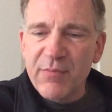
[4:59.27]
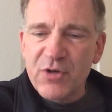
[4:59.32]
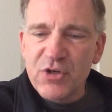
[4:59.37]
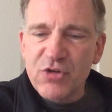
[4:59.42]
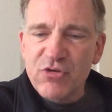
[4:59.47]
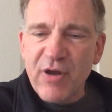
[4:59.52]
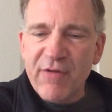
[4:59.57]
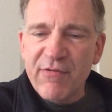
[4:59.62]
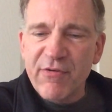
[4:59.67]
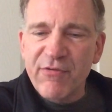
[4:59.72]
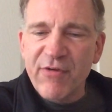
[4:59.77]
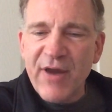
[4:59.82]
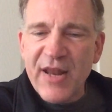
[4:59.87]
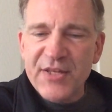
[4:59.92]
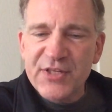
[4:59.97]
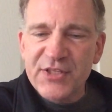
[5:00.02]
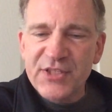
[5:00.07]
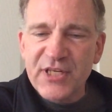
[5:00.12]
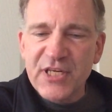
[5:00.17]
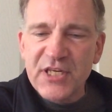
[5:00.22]
but Trevor
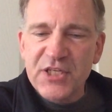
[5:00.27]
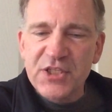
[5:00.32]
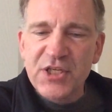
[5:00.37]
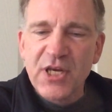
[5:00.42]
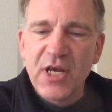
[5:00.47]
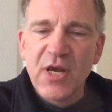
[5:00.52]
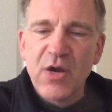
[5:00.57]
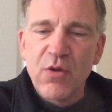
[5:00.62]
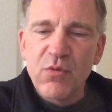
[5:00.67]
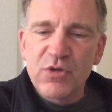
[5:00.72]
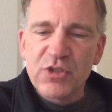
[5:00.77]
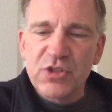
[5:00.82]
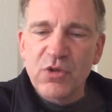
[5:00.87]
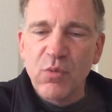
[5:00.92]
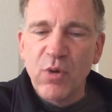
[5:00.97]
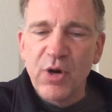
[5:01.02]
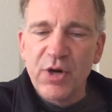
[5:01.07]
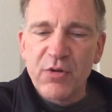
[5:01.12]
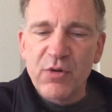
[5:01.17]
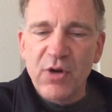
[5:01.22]
Francis was the
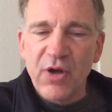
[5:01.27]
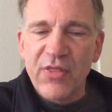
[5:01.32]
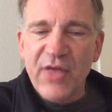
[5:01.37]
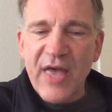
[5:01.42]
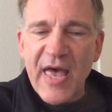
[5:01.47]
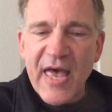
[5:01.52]
one who got the